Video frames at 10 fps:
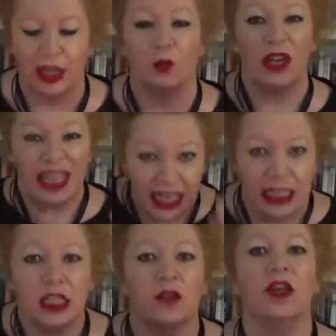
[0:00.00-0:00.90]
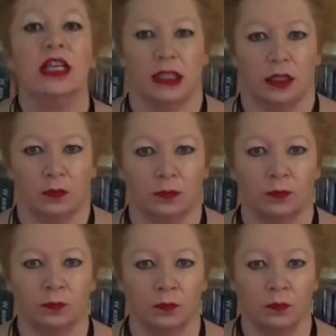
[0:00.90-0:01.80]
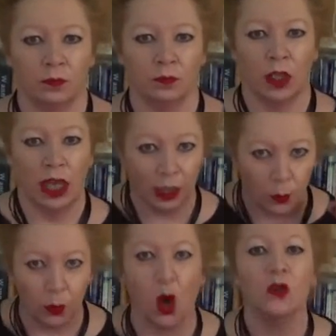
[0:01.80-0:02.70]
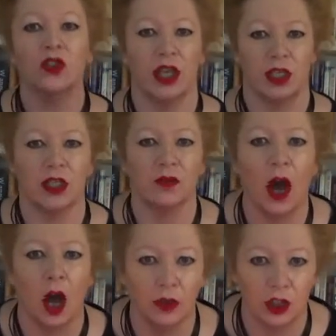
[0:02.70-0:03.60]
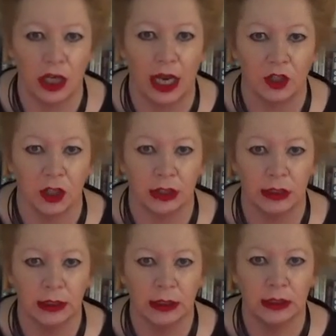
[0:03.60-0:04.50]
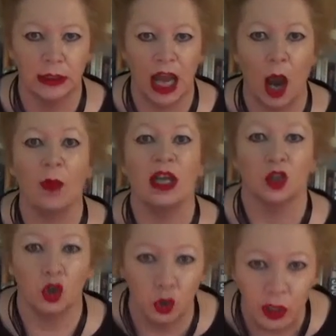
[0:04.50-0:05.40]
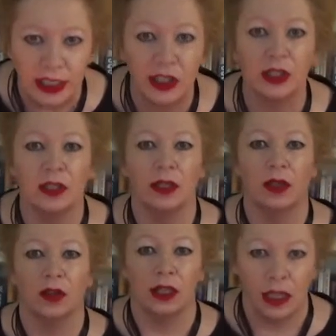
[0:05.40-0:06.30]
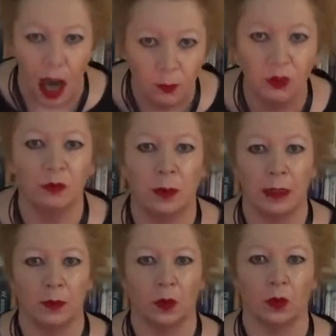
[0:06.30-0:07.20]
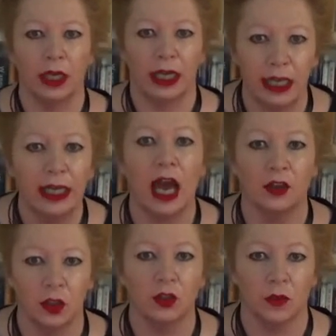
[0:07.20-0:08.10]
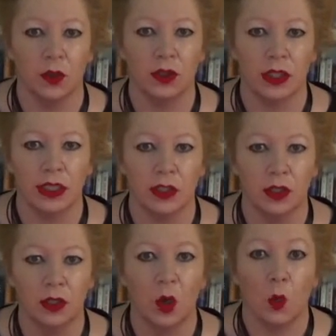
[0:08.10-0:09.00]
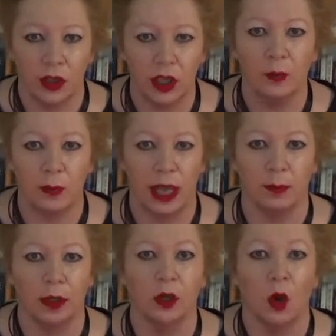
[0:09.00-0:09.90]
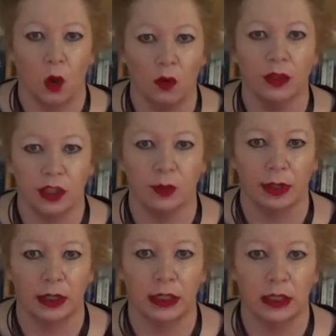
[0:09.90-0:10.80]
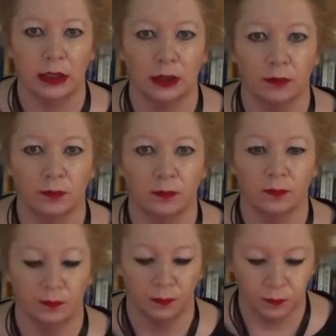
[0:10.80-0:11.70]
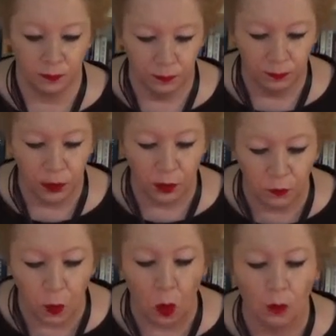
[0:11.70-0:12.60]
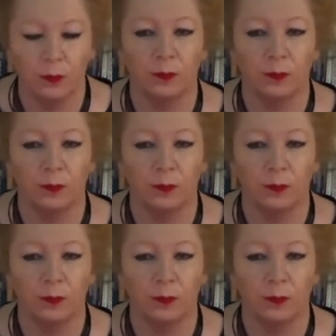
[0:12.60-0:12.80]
then we intervene in the processes of higher education and we increase the number of people in our universities with an impairment or a disability. 4,